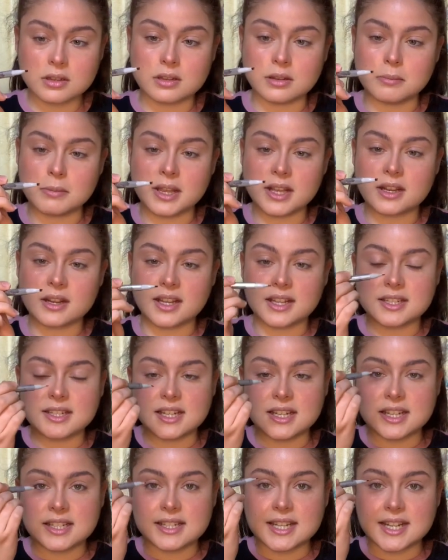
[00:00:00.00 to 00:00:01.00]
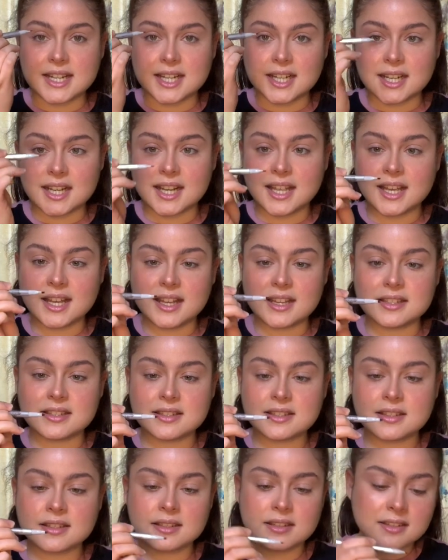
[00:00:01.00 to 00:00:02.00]
that make like teeny tiny little
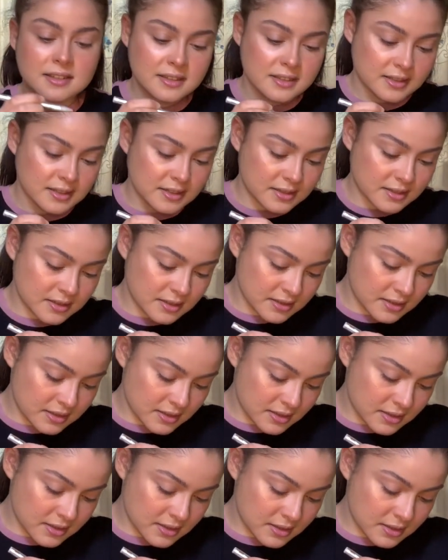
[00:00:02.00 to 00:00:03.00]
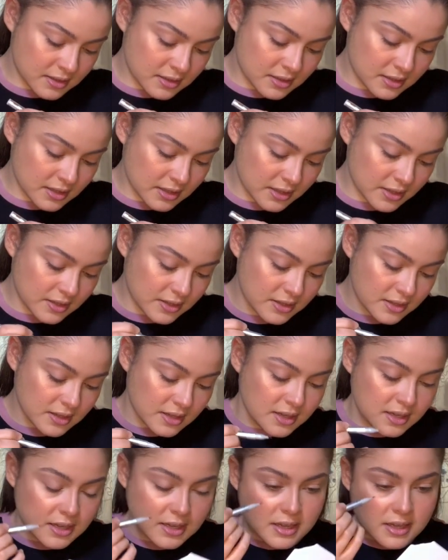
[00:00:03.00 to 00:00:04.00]
hairs. So
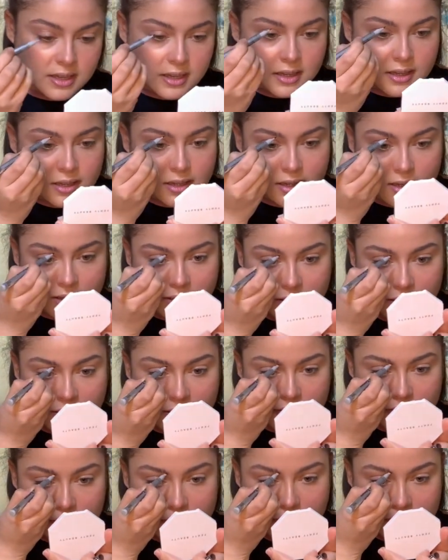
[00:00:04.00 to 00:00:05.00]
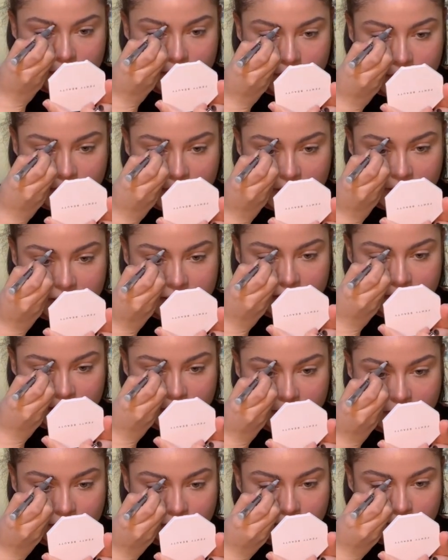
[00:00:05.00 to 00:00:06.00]
I'm gonna draw a few hairs
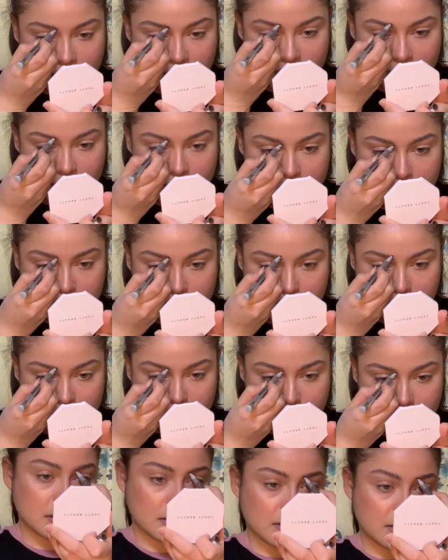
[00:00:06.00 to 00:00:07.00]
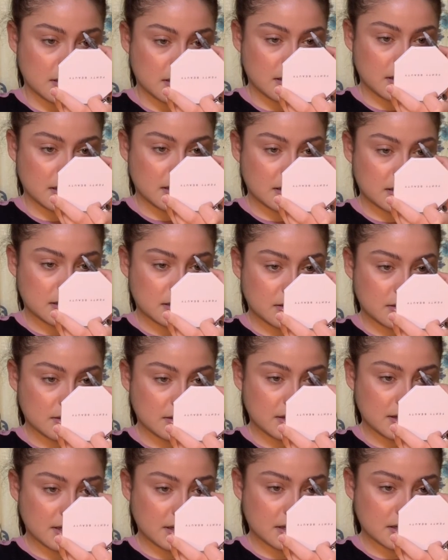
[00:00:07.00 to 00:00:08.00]
in at the front. I think it's
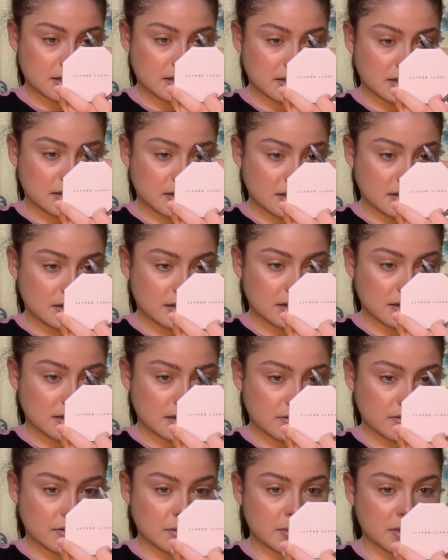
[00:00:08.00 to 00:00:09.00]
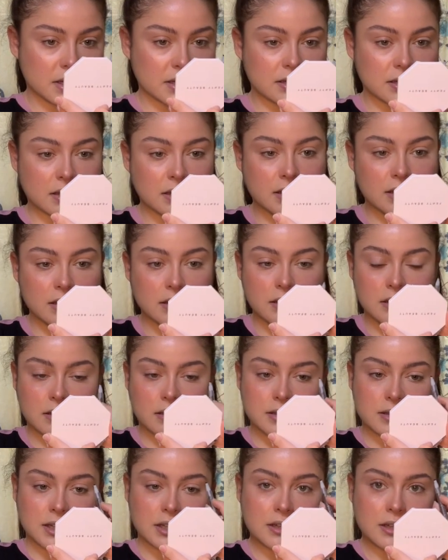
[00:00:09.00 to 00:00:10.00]
not actually dark enough for me as a colour
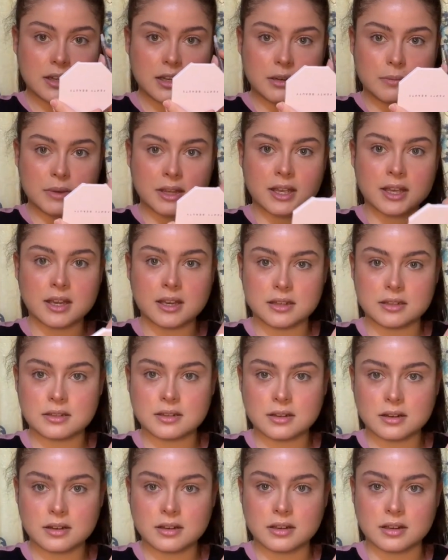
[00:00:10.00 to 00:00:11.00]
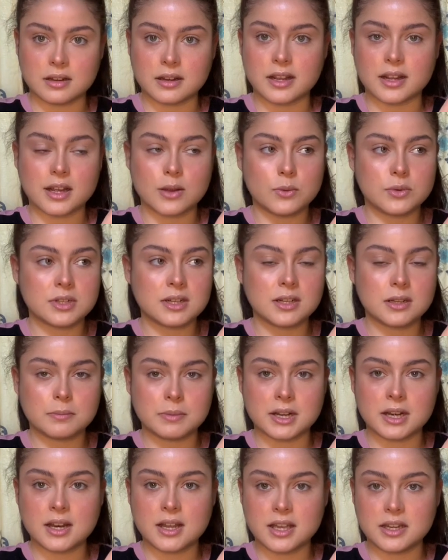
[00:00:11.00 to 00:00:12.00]
because I dyed my hair darker. Like I was a little
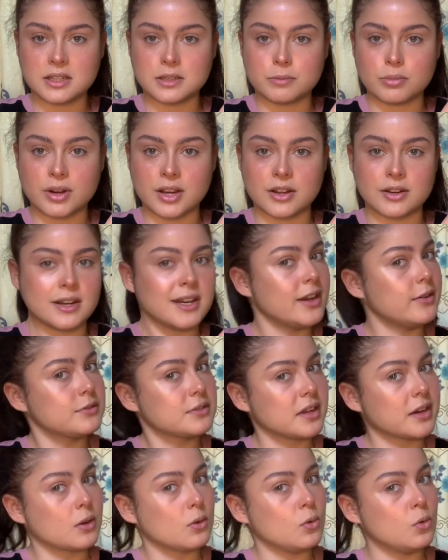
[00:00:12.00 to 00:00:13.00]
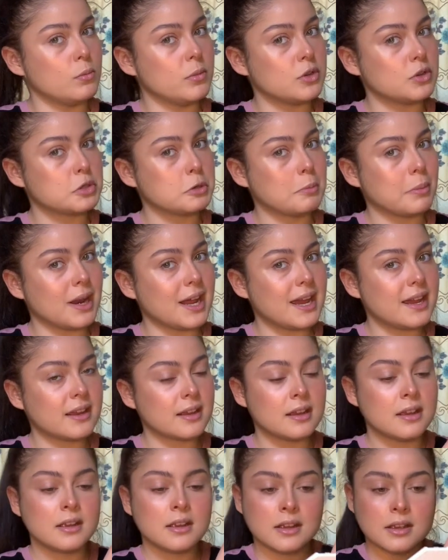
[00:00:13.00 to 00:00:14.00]
bit lighter brown and now it's like almost
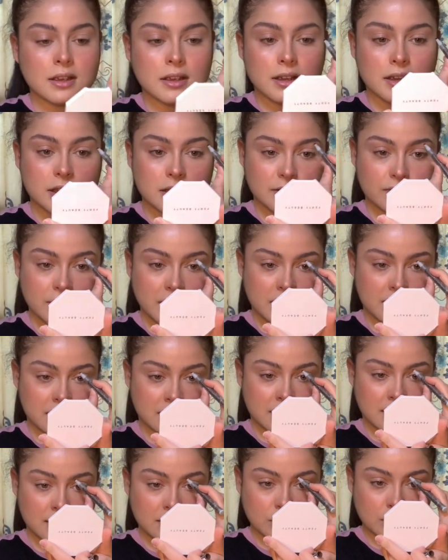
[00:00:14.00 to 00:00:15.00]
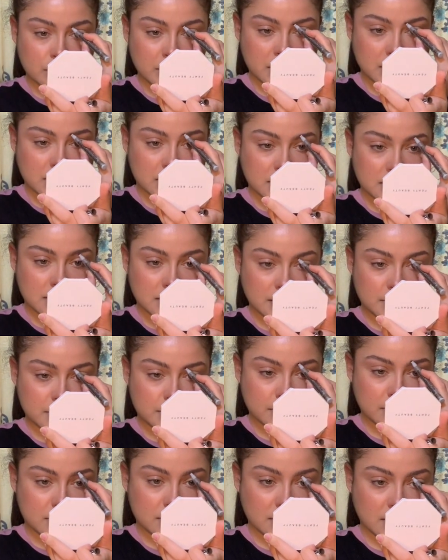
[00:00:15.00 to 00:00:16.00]
black. It's faded a little bit because I'm
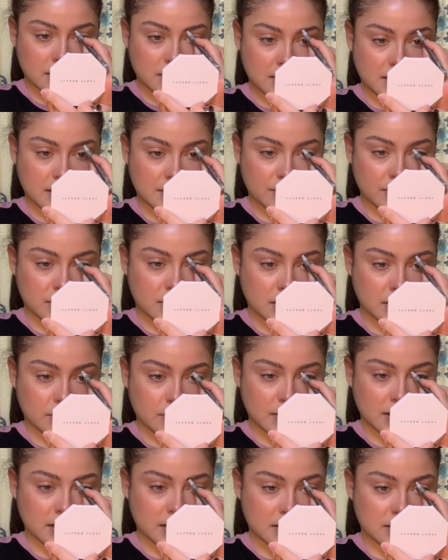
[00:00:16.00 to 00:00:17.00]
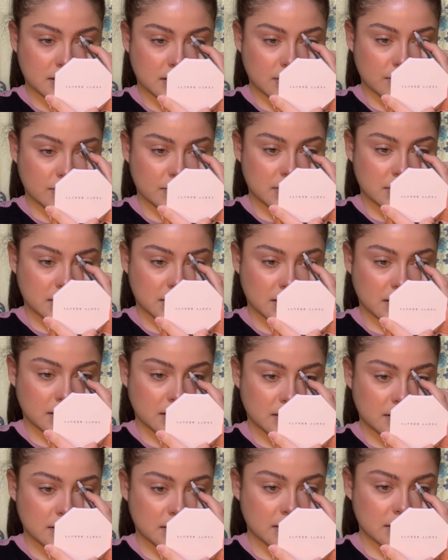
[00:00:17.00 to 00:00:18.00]
supposed to get it done every 2 weeks, and
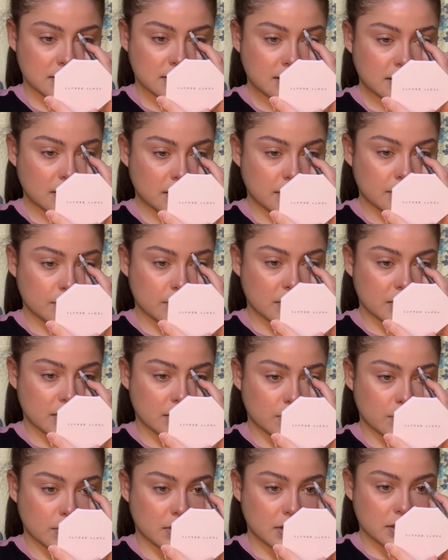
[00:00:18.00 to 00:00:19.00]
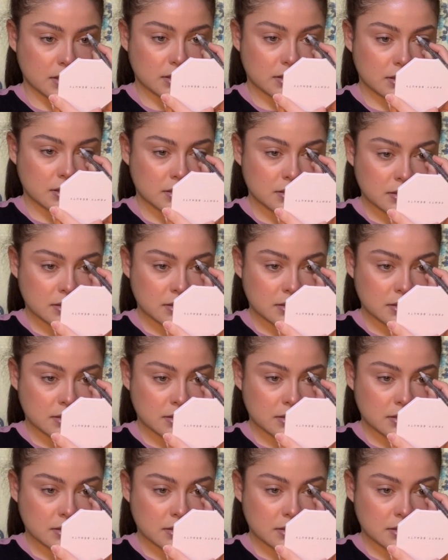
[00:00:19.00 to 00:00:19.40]
obviously the salon where I work